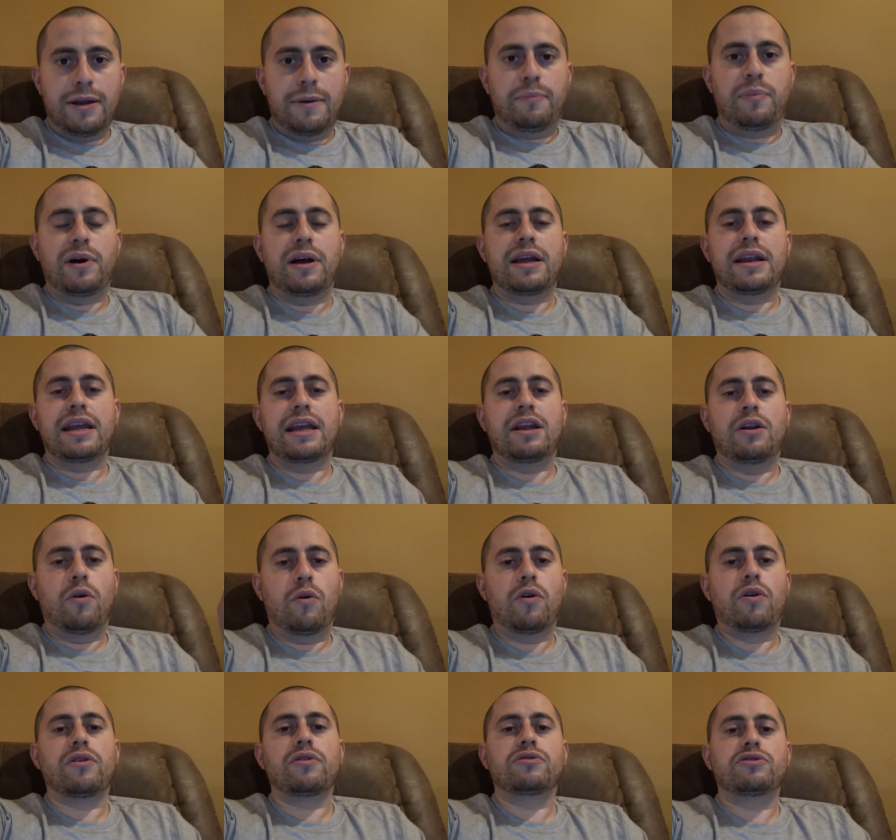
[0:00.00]
But in
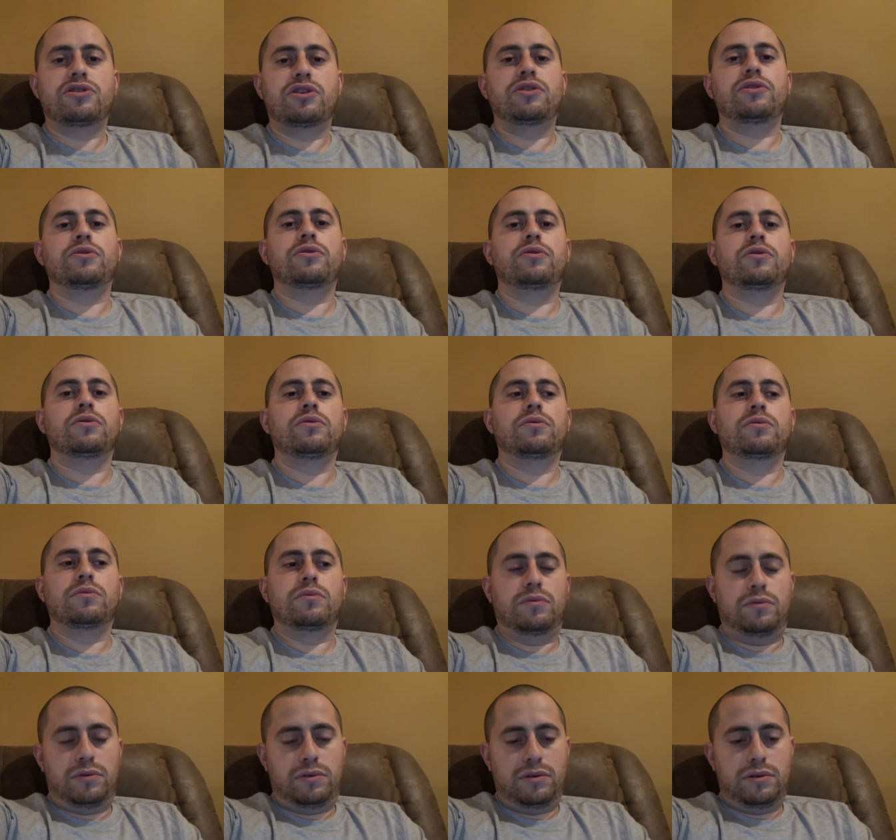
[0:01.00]
order
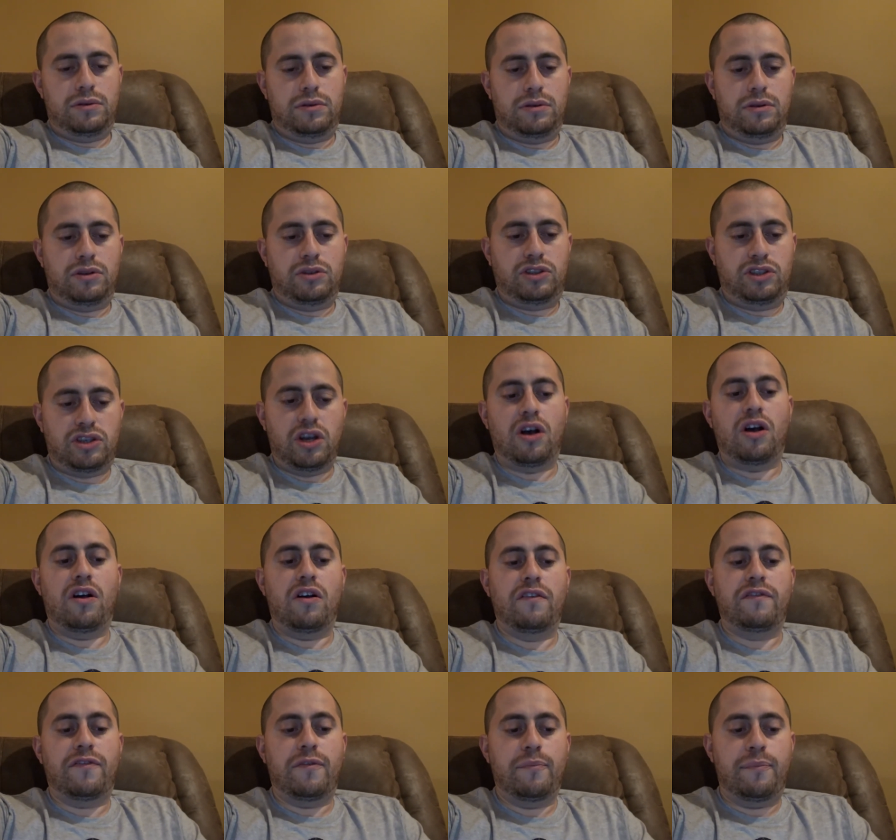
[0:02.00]
to
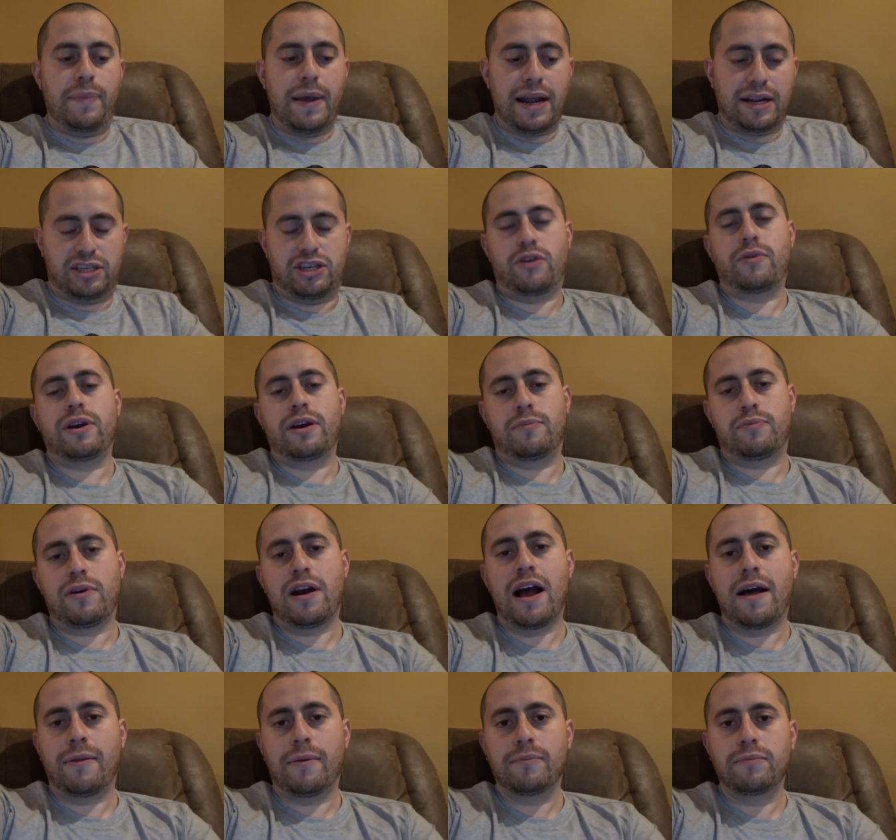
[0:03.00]
solve bacteria
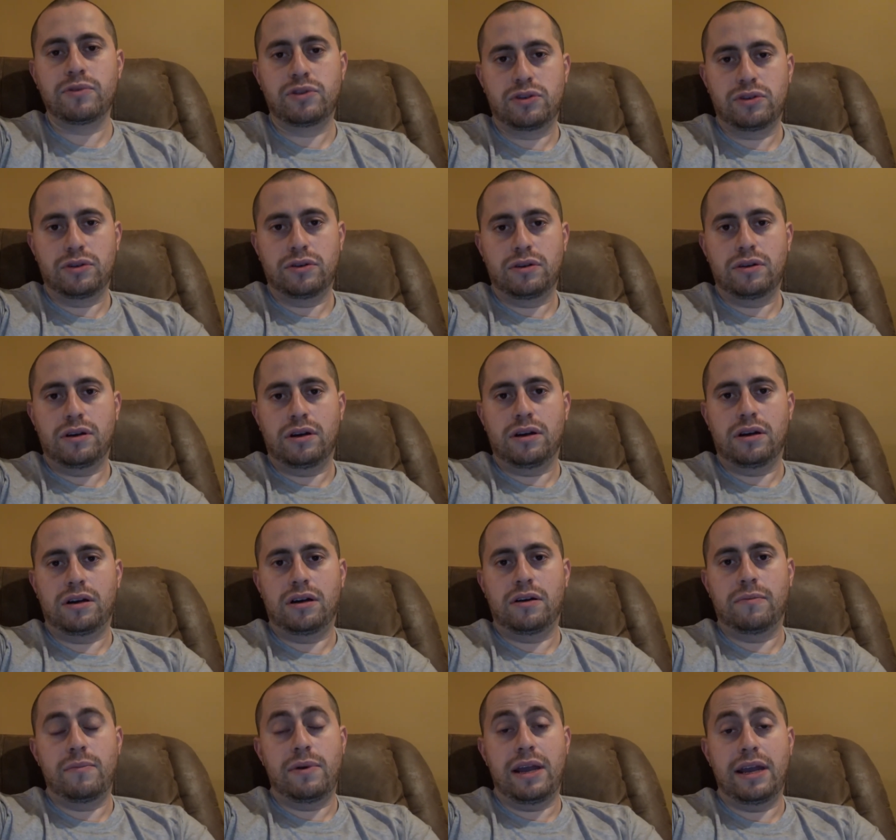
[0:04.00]
problems
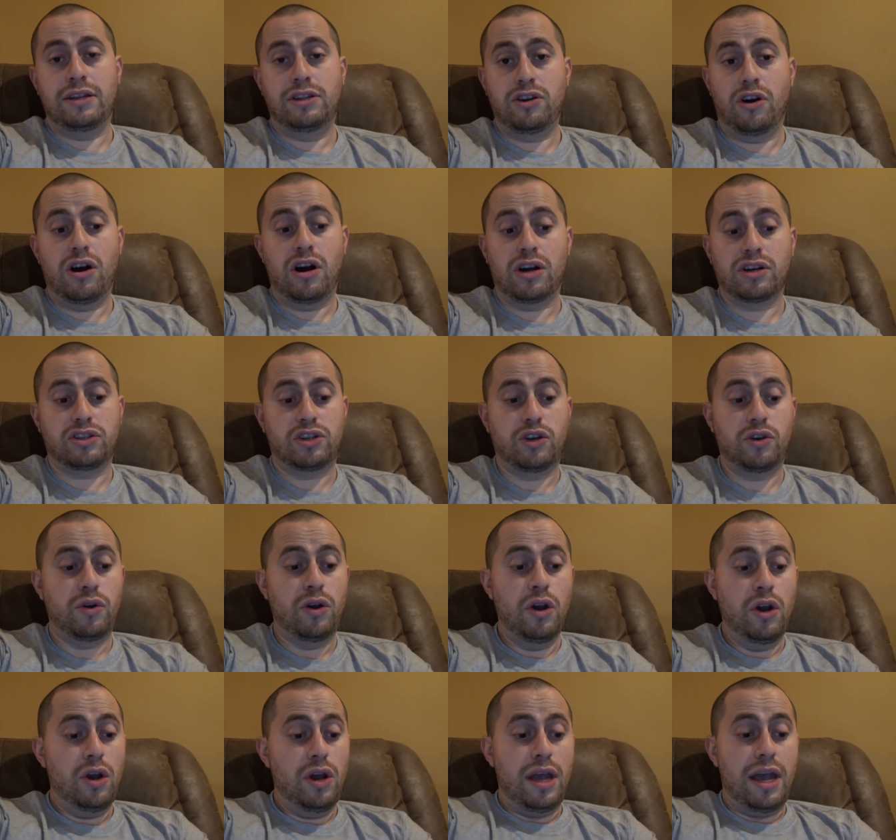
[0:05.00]
in dogs,
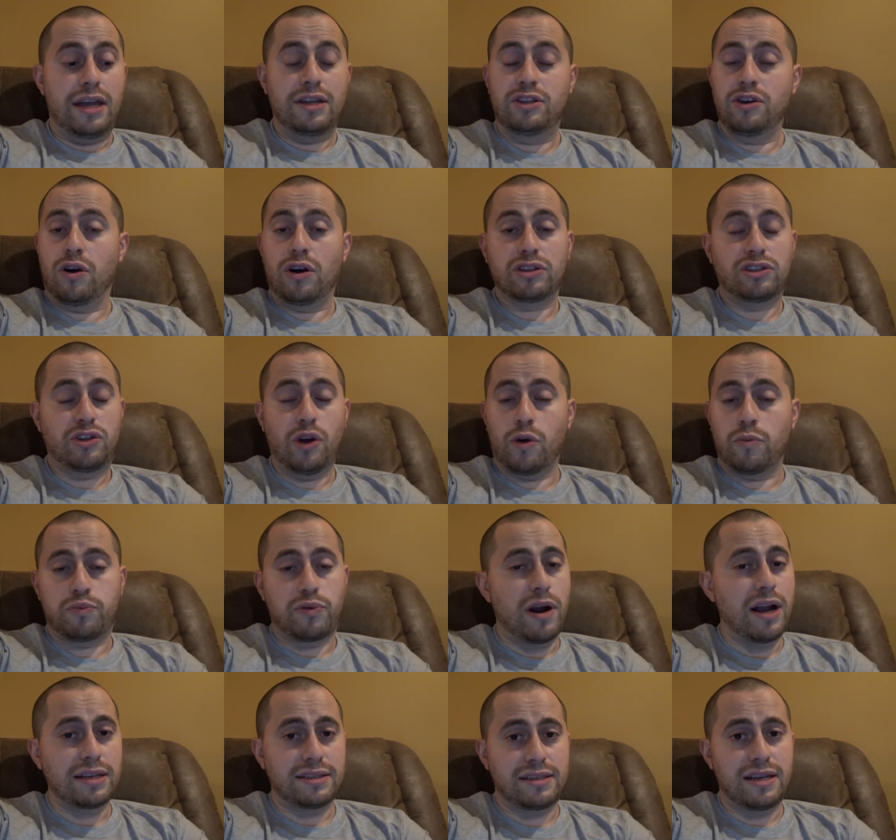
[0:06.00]
and dogs don't
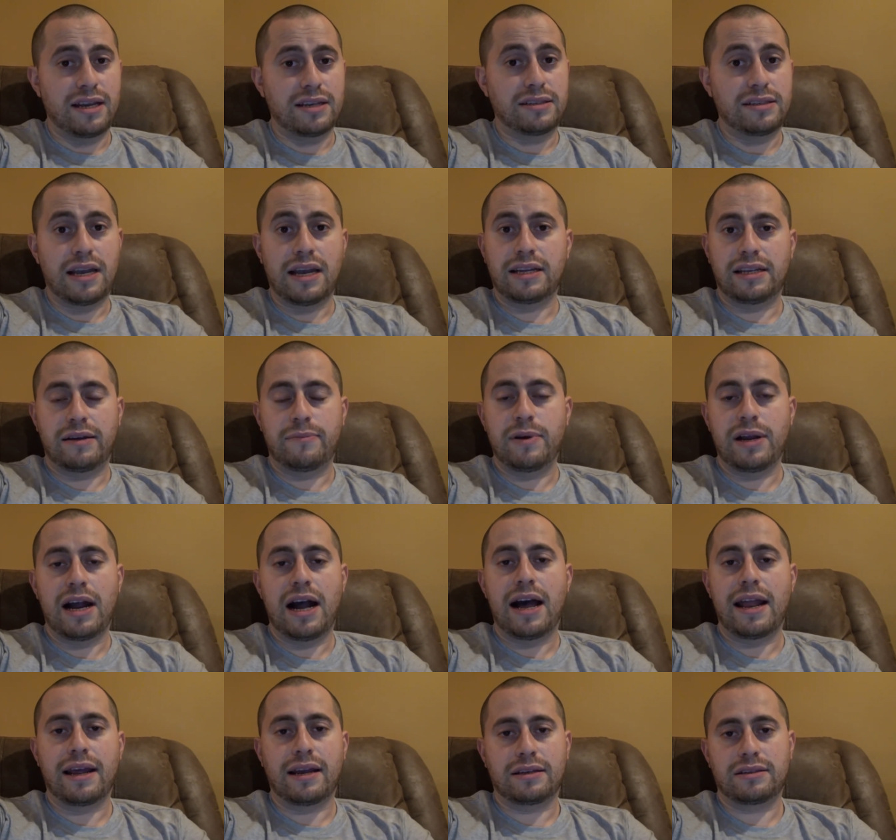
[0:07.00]
process
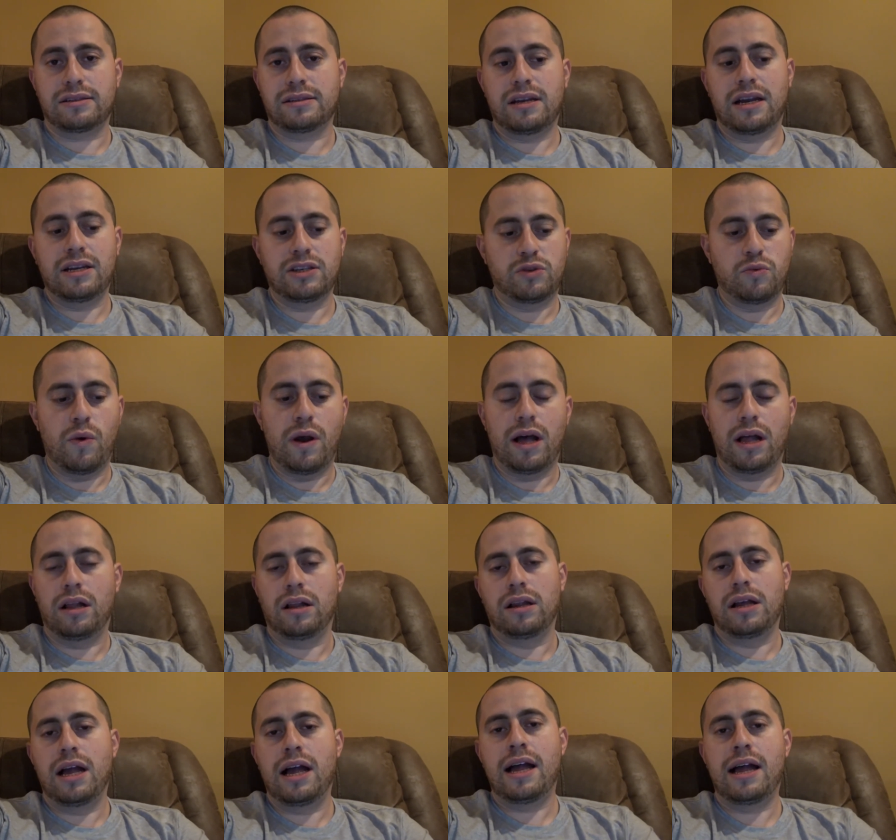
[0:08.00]
antibiotics as
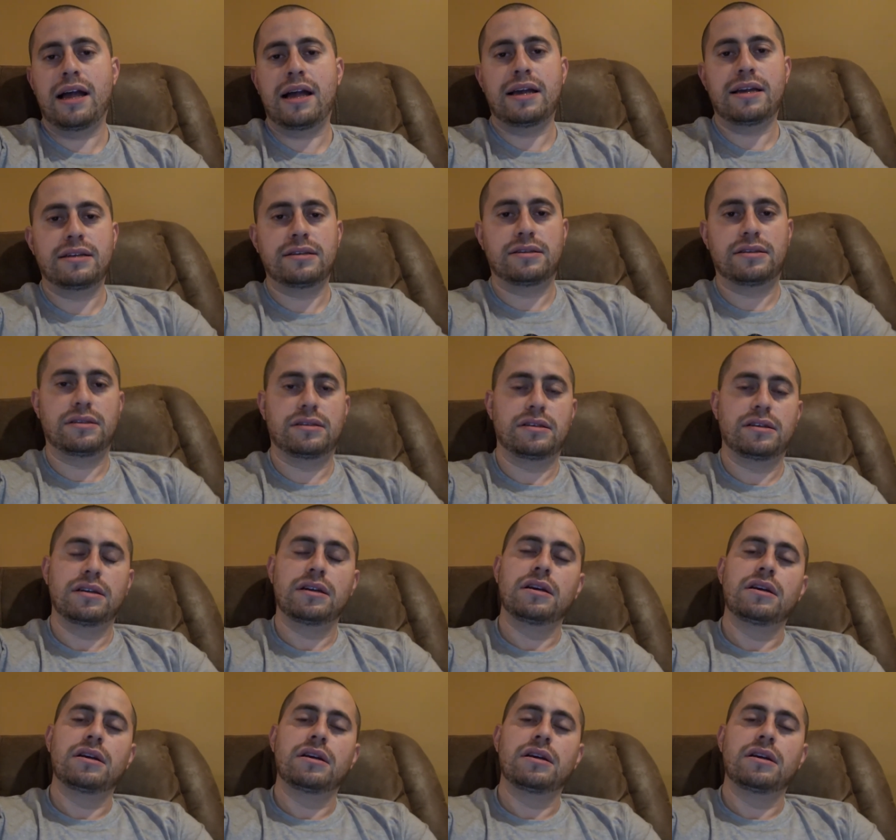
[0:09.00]
well as